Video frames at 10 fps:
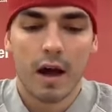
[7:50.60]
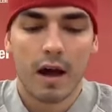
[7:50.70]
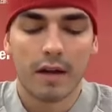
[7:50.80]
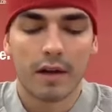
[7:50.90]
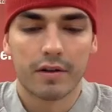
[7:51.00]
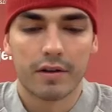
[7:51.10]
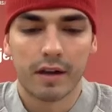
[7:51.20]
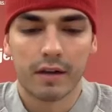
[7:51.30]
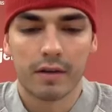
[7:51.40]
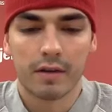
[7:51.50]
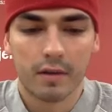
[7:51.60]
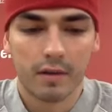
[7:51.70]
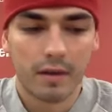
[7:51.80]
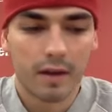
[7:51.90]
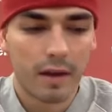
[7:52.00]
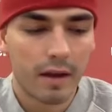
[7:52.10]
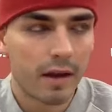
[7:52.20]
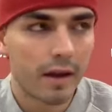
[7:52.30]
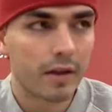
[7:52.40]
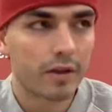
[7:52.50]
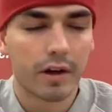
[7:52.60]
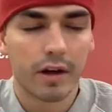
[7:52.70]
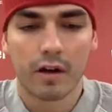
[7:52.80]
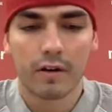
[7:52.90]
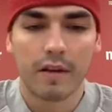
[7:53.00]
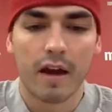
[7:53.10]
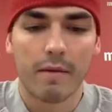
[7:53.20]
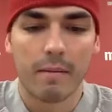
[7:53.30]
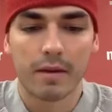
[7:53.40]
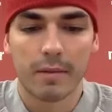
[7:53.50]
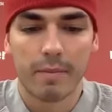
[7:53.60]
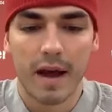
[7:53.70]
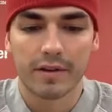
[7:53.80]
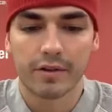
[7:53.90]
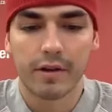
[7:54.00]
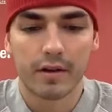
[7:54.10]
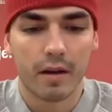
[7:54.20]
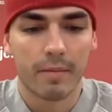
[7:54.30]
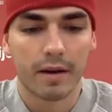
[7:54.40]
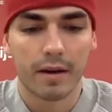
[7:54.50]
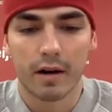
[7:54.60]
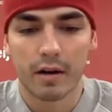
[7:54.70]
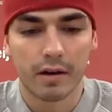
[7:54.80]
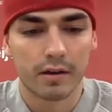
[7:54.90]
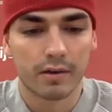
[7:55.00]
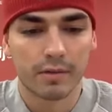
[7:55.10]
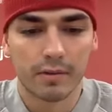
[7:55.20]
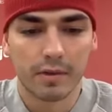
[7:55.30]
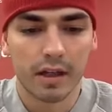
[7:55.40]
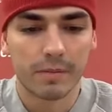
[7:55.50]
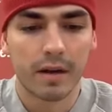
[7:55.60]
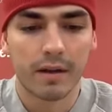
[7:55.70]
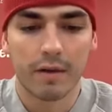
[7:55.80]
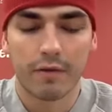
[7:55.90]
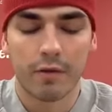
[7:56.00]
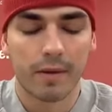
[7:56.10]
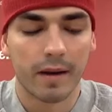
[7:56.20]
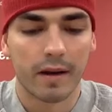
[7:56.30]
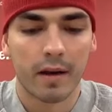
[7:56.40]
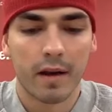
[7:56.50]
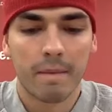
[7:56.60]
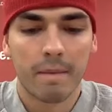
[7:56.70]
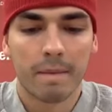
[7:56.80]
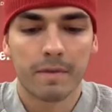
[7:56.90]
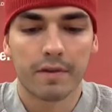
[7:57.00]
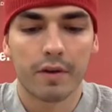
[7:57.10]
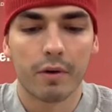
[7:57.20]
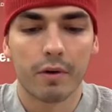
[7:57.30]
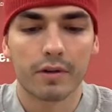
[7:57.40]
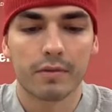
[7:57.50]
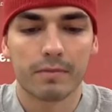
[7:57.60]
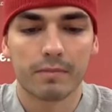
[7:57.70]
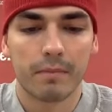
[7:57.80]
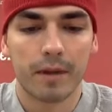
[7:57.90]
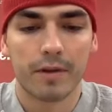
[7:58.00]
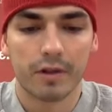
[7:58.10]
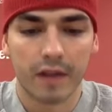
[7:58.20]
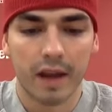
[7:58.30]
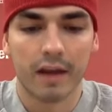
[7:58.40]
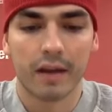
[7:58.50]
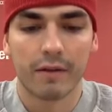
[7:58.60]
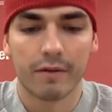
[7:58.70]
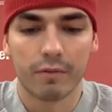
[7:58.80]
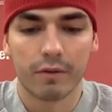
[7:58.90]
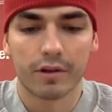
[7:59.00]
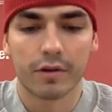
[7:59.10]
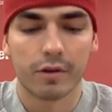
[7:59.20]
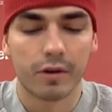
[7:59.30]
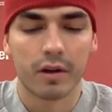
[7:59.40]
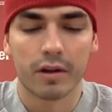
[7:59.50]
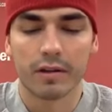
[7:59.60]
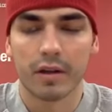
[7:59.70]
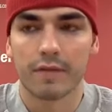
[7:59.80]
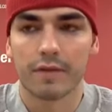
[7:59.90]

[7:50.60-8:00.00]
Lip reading: I just think each year the past 2 years I've been here, he's been there for me and just always understanding of what's going on and stuff.